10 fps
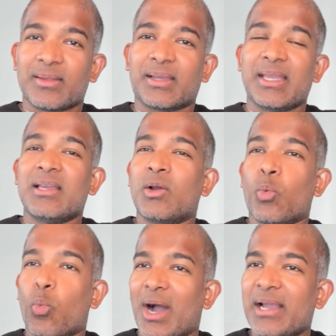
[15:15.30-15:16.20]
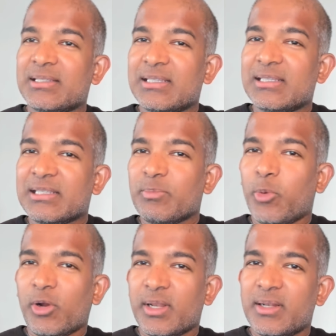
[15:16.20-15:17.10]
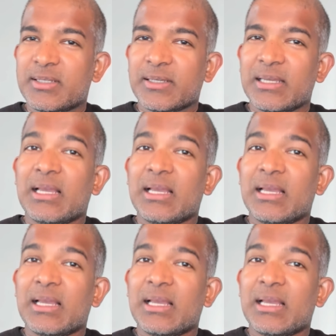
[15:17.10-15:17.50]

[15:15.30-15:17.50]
Okay, why is this important?